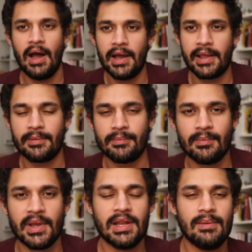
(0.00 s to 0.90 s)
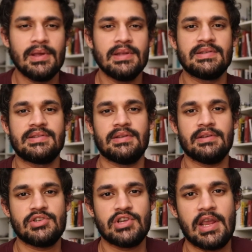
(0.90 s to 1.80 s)
Hi, my name is
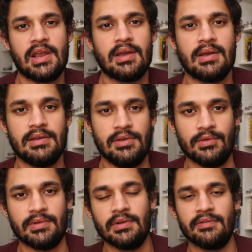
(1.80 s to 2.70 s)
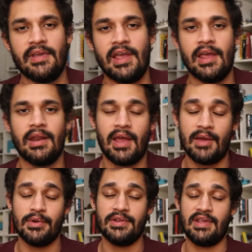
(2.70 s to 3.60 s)
Shaikh Yousuf, and
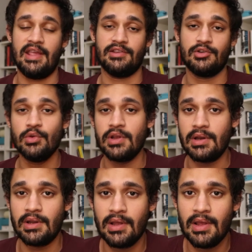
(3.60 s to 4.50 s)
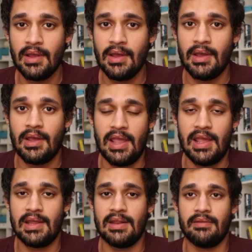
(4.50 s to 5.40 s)
I was a student
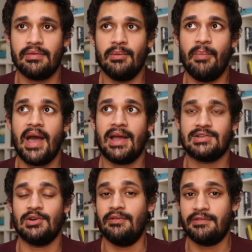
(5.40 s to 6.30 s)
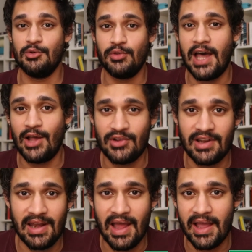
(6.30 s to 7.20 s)
in the batch of
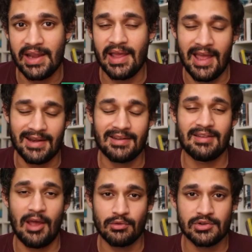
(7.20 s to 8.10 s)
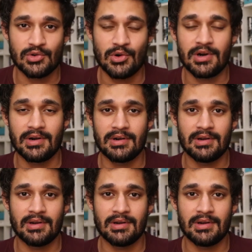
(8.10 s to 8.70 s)
2009 at Southshore.